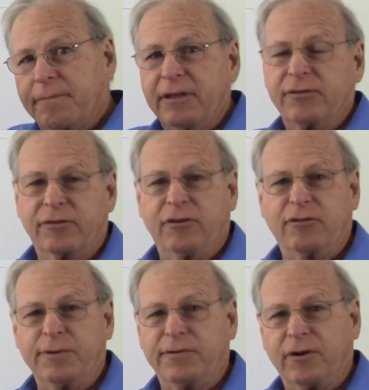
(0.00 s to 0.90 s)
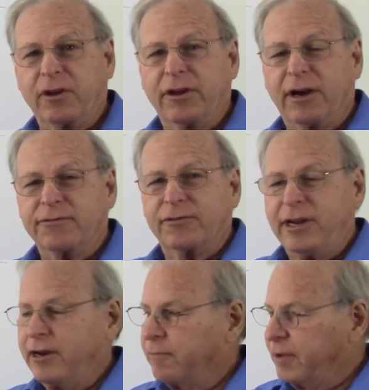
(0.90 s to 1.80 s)
please excuse me for looking off
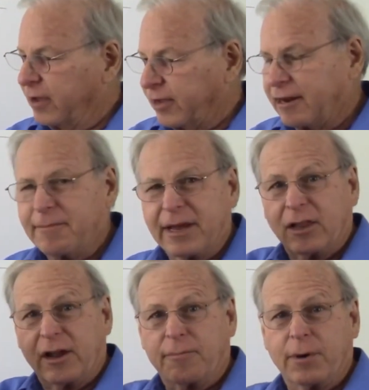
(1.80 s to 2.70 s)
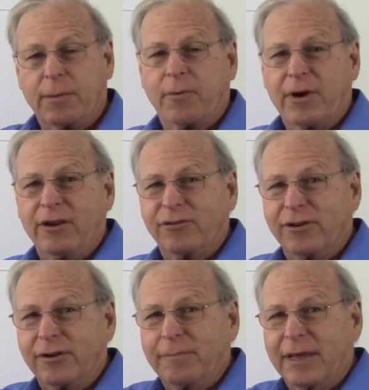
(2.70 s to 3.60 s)
screen here because I had to make a lot of
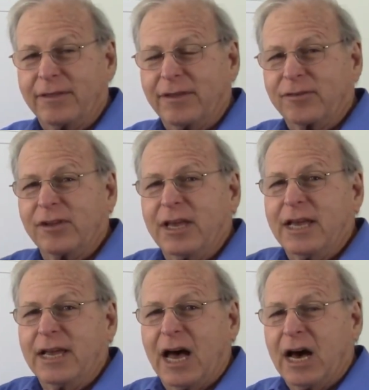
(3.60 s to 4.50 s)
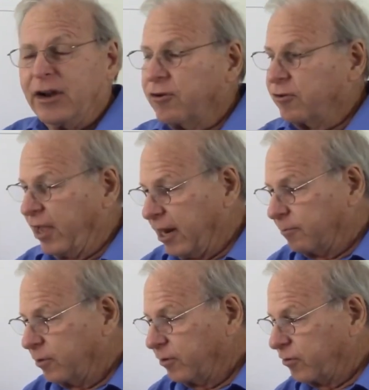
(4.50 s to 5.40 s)
preparation to make this
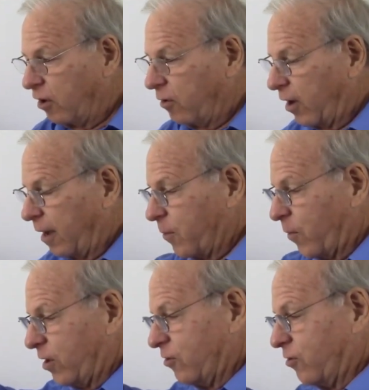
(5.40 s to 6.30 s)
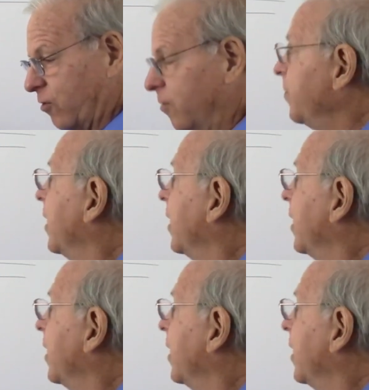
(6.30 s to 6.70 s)
understandable. So I'm going to